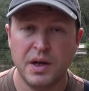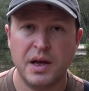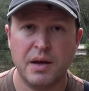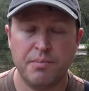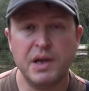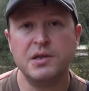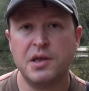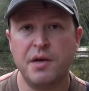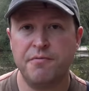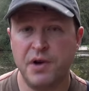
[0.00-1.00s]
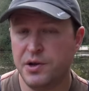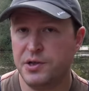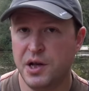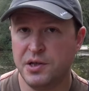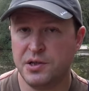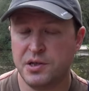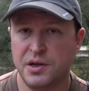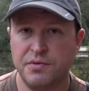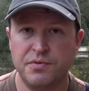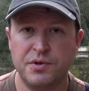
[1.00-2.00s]
It means they're very
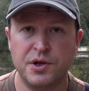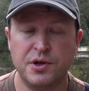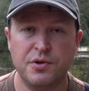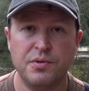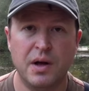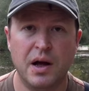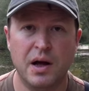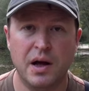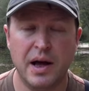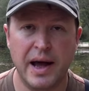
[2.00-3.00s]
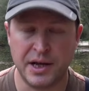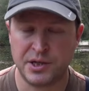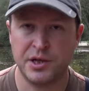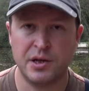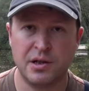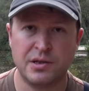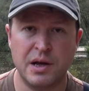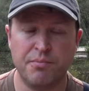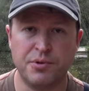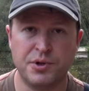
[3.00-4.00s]
sensitive to external
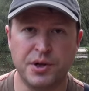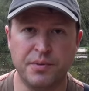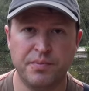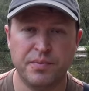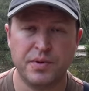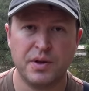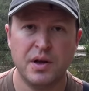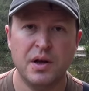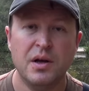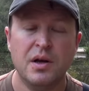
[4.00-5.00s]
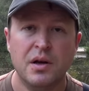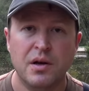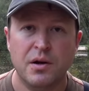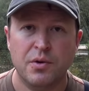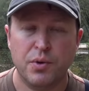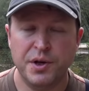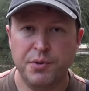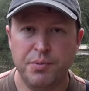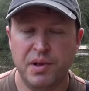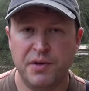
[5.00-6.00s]
temperature. When you
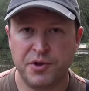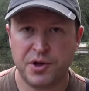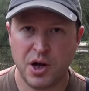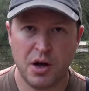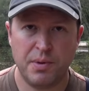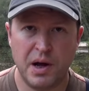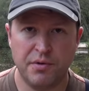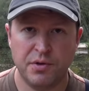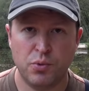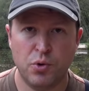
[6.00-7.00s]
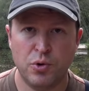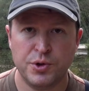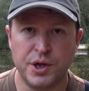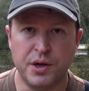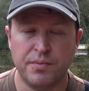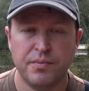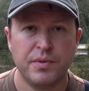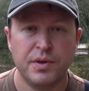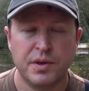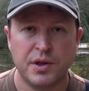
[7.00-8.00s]
lift a carp out of the water,
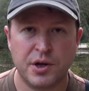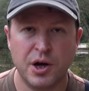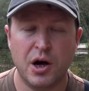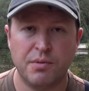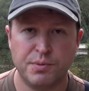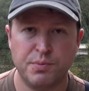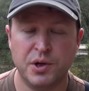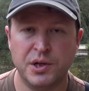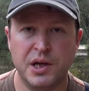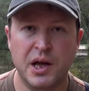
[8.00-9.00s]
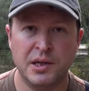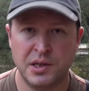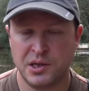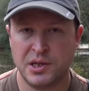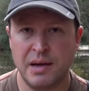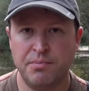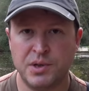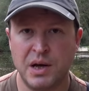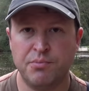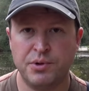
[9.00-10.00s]
the carp's body is the same
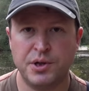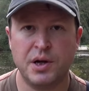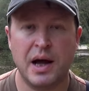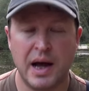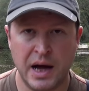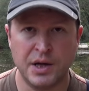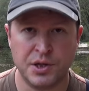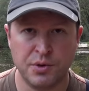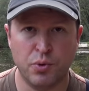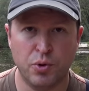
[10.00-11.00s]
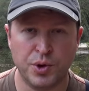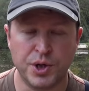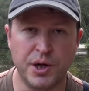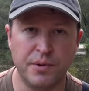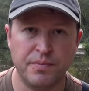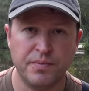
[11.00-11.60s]
temperature as the water.